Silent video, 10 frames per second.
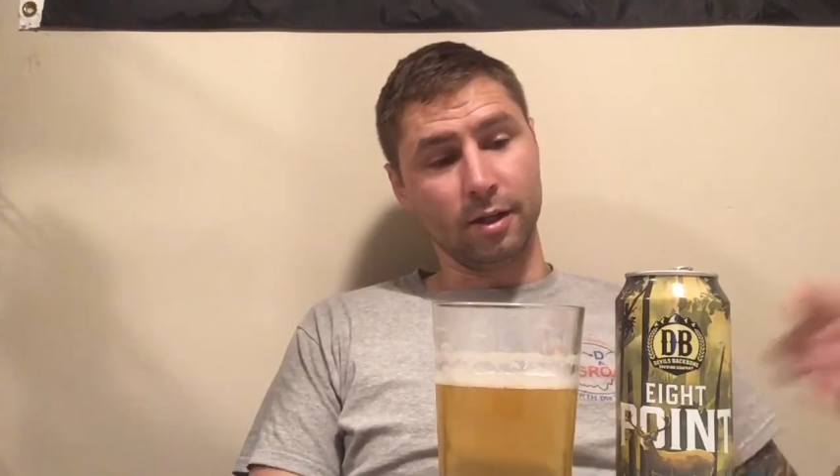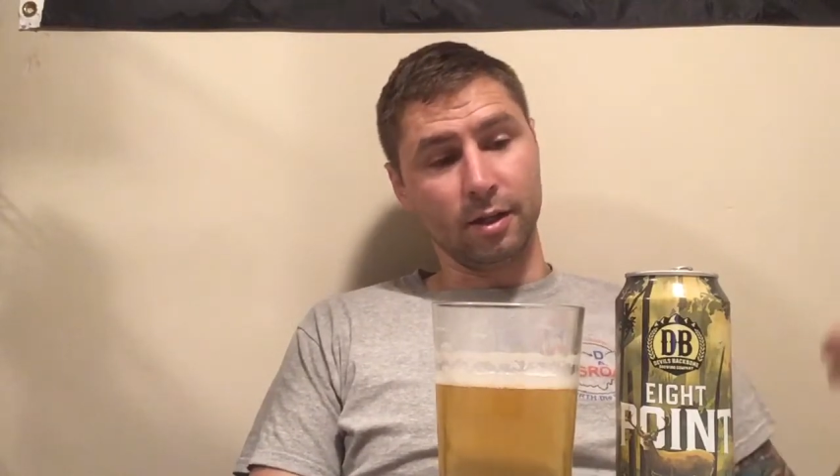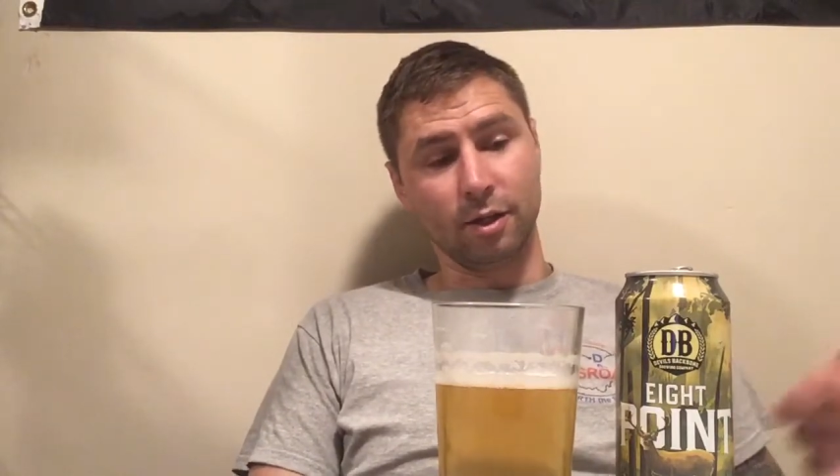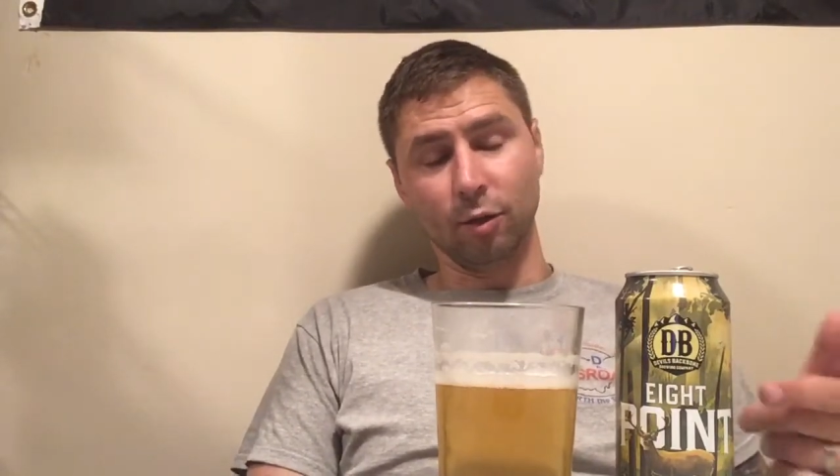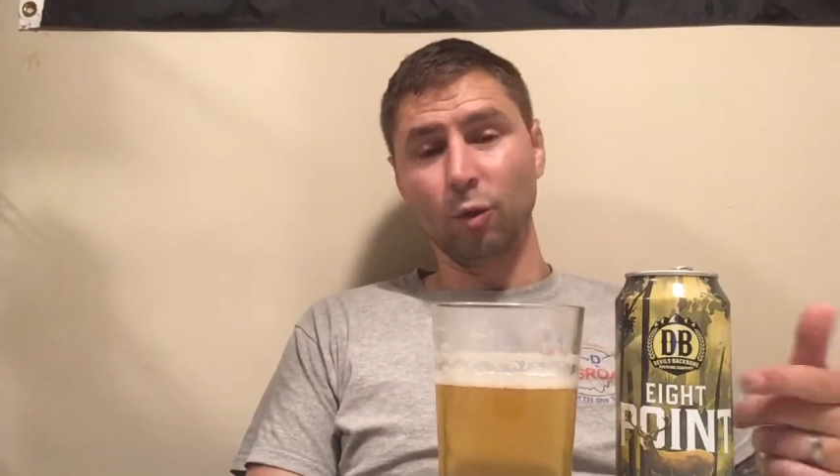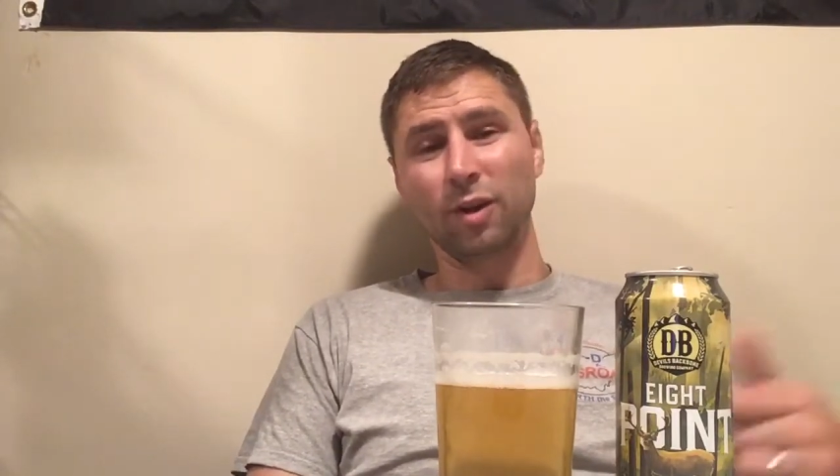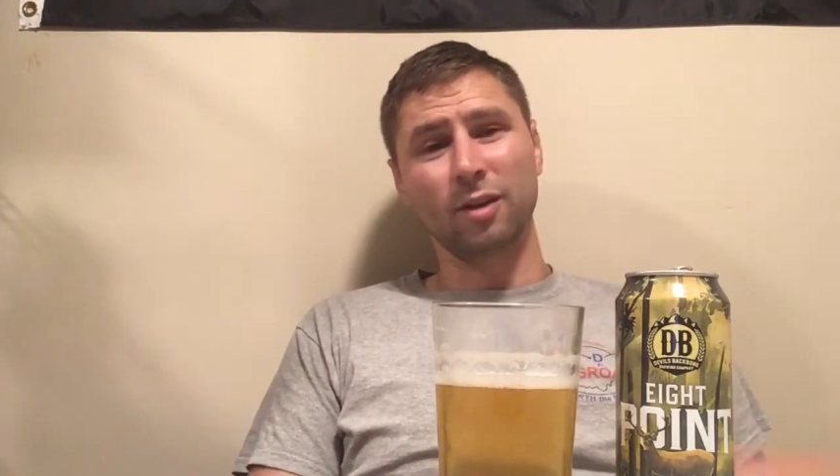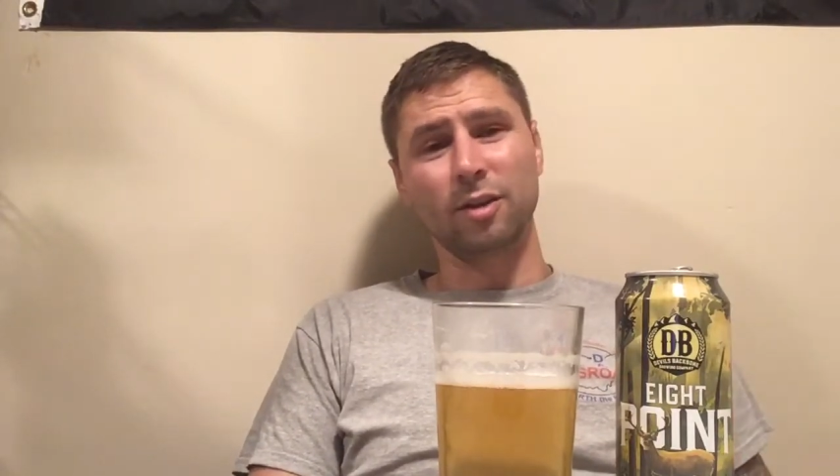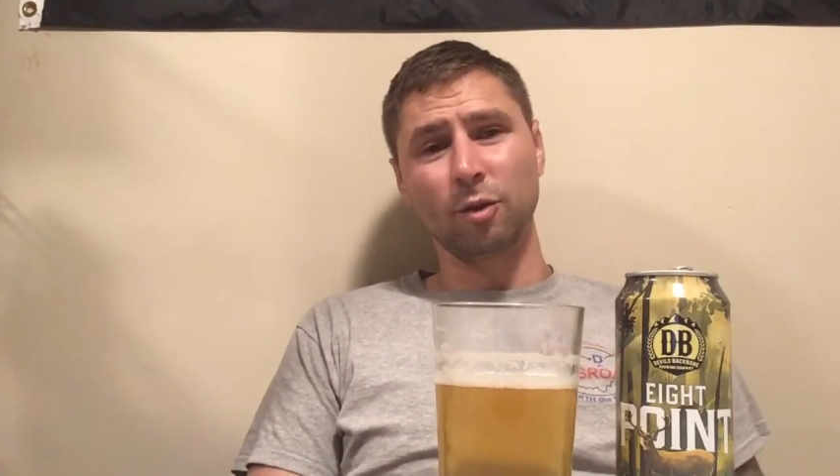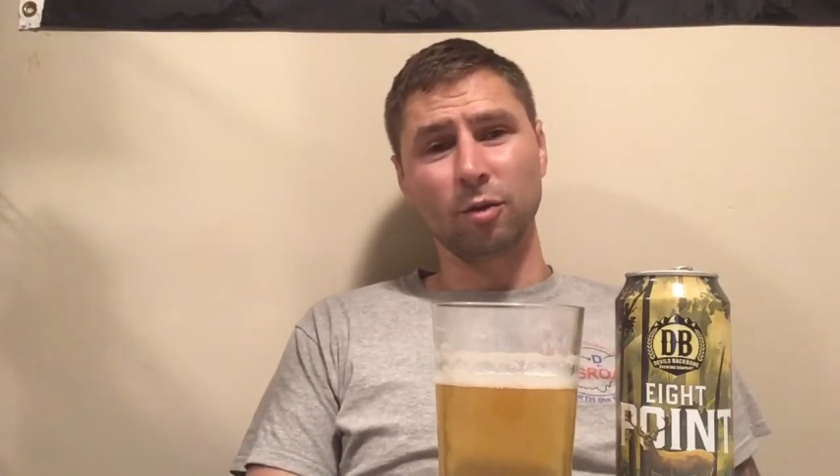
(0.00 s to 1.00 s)
you
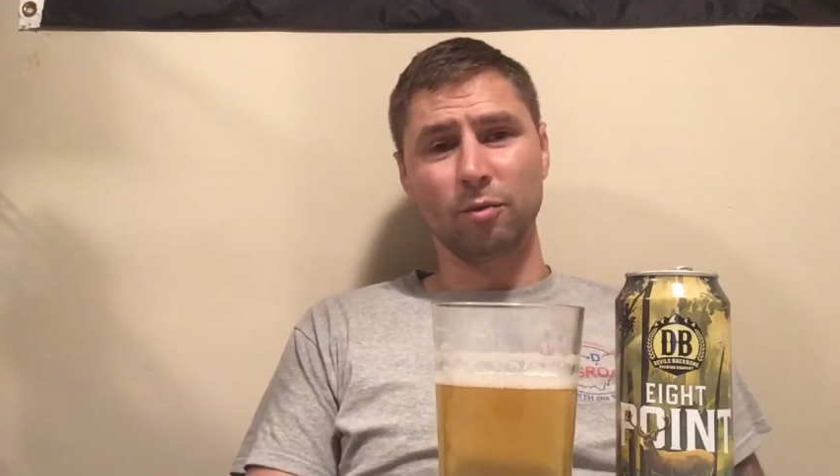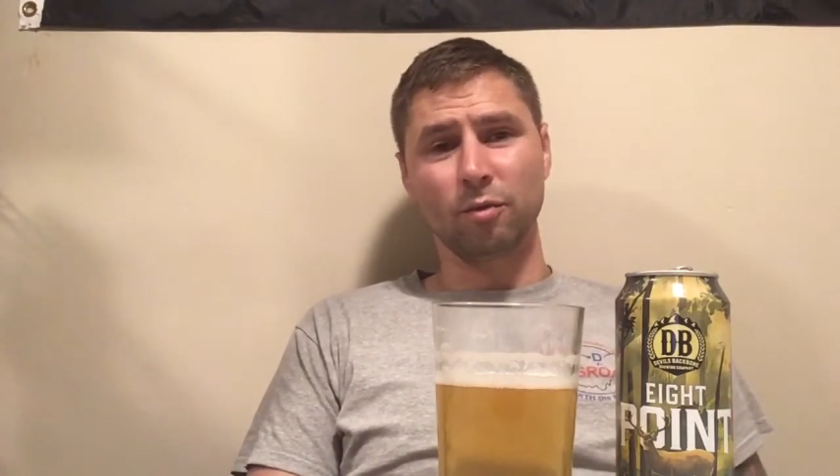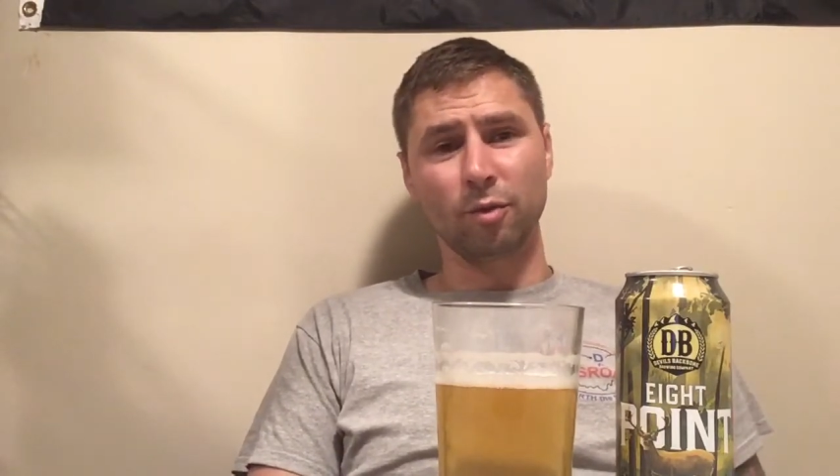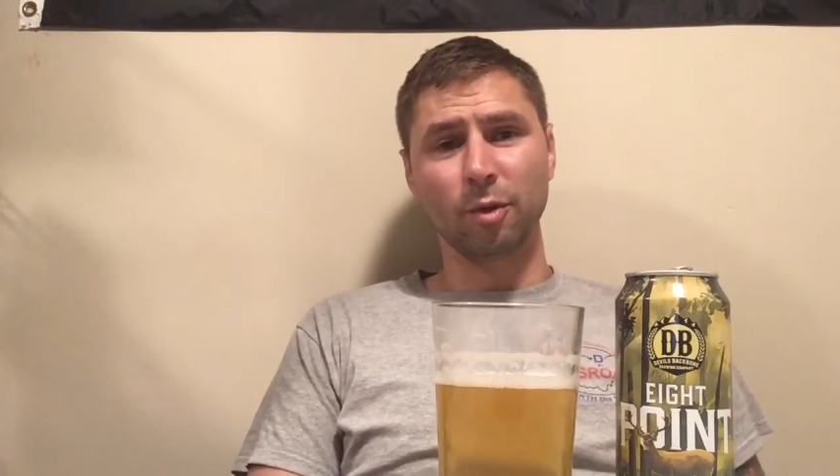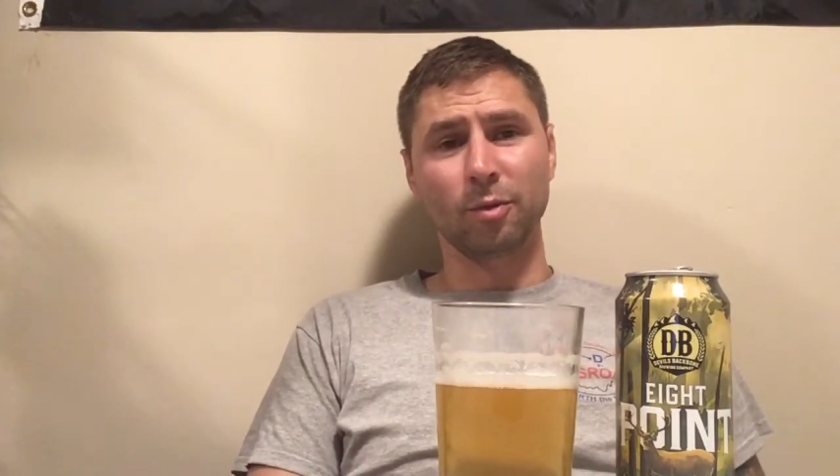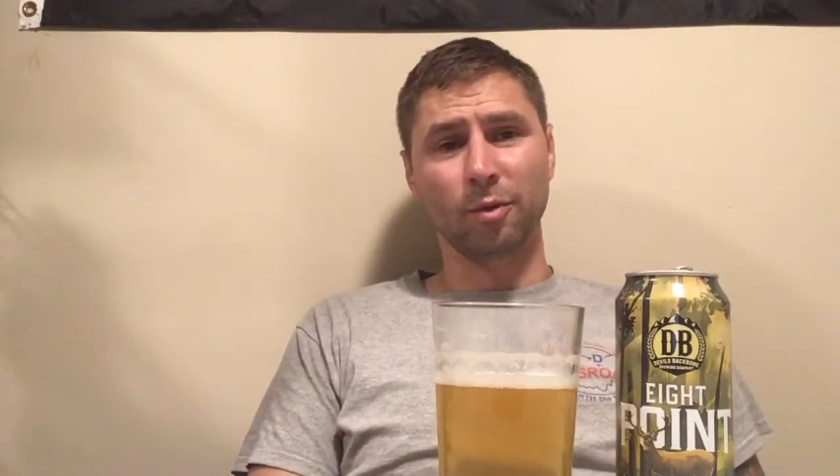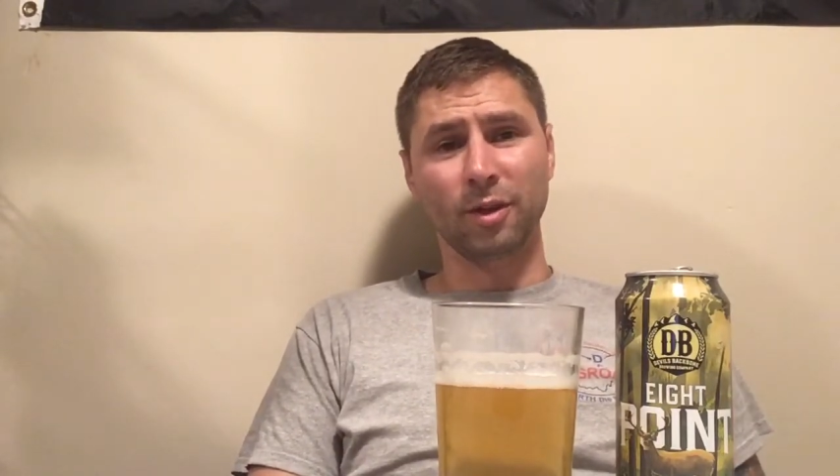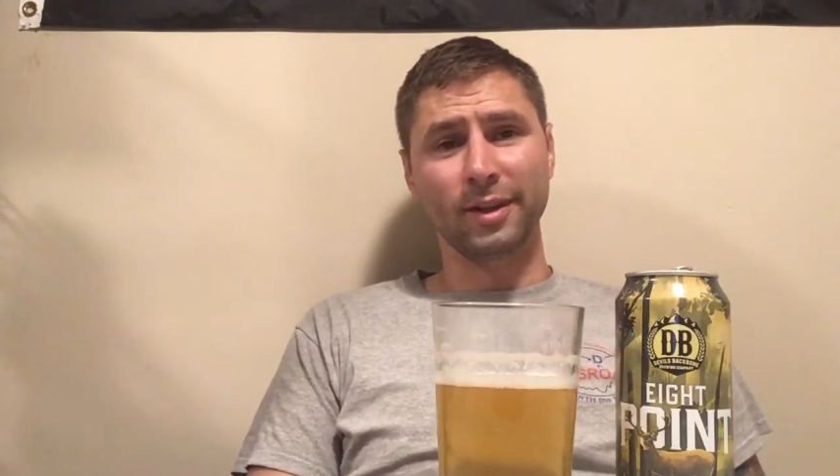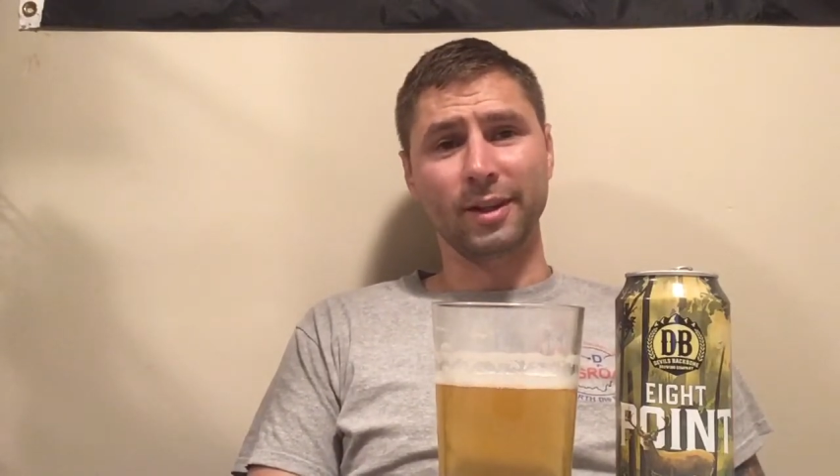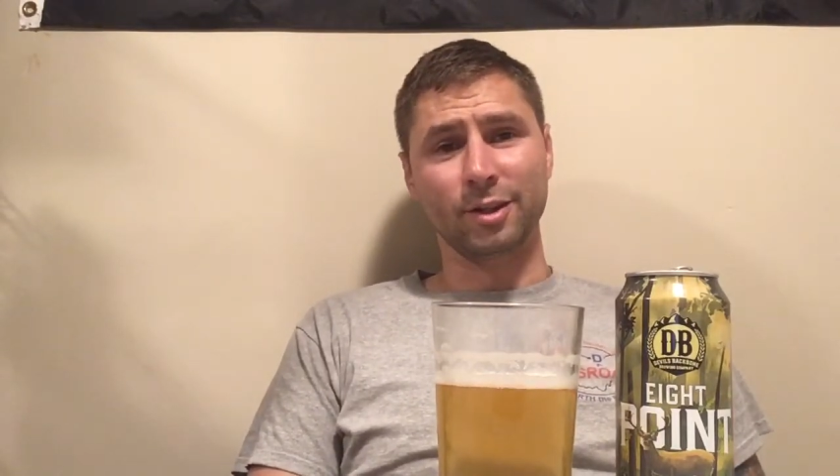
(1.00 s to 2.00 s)
would, you would, you would
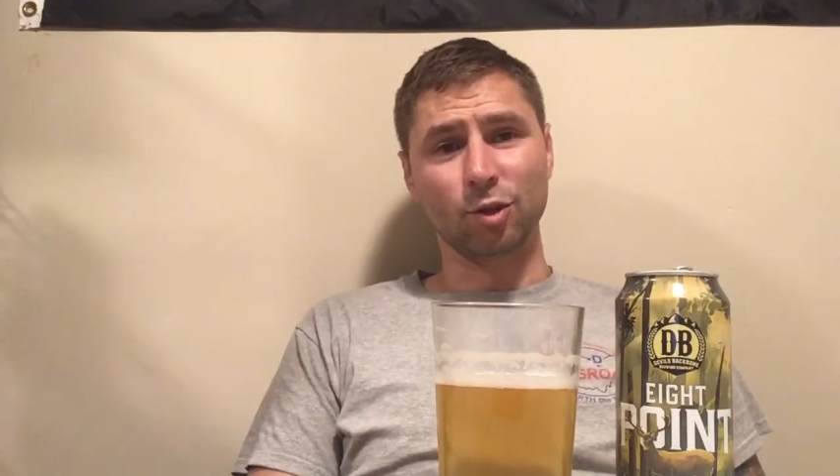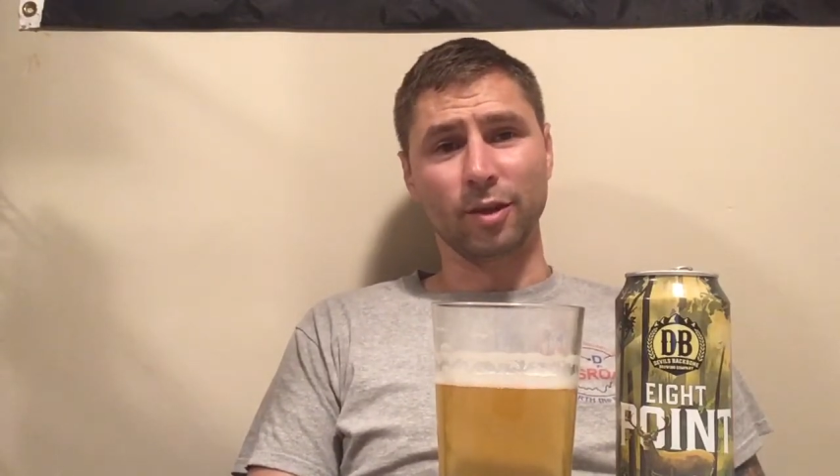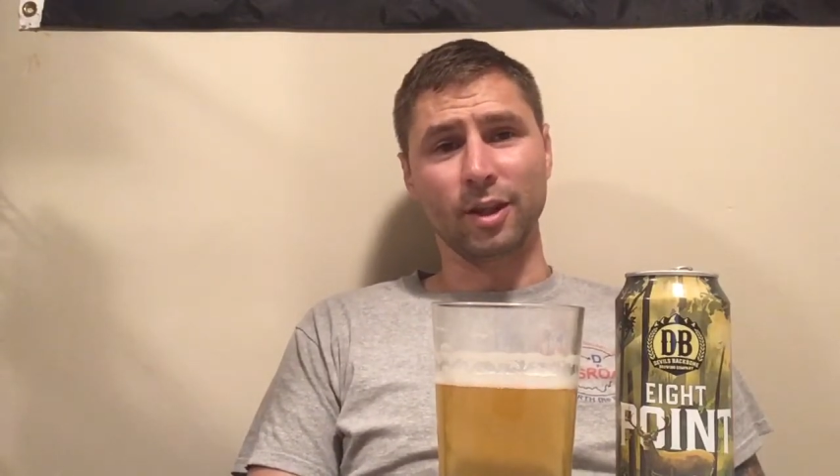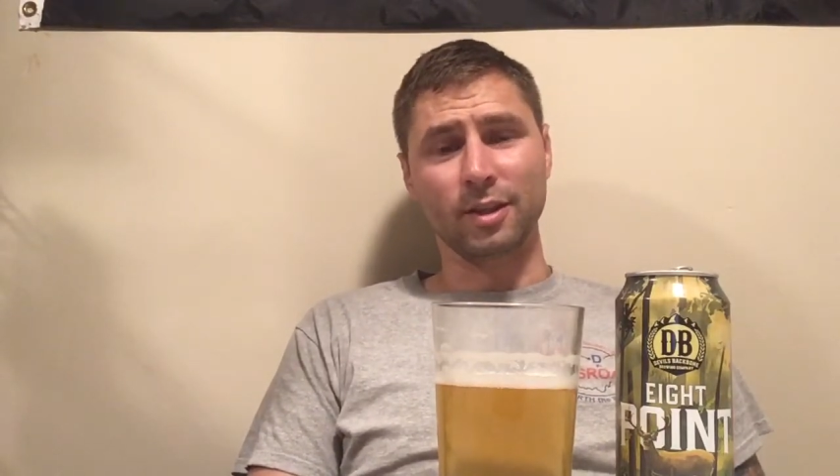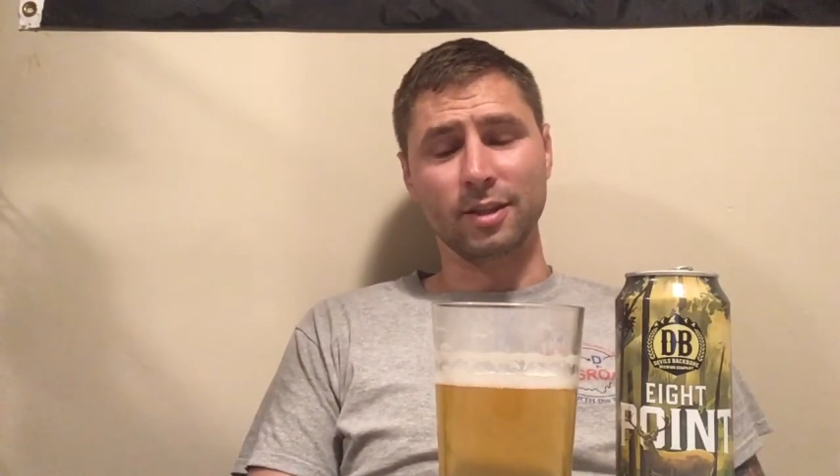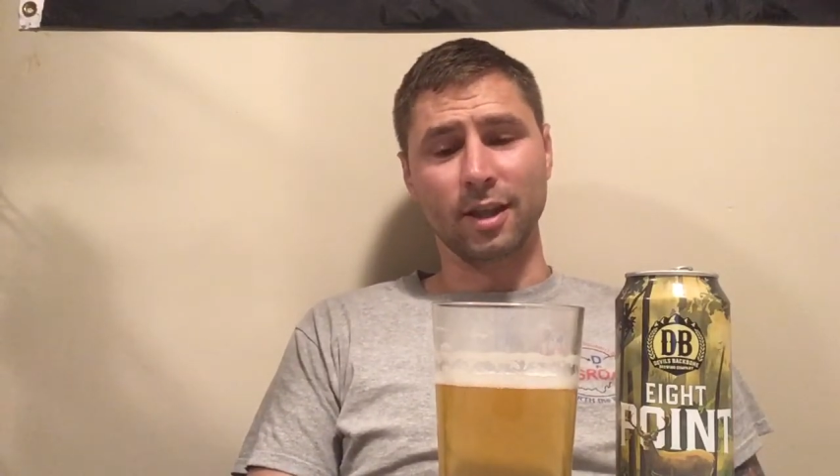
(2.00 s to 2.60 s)
really enjoy this.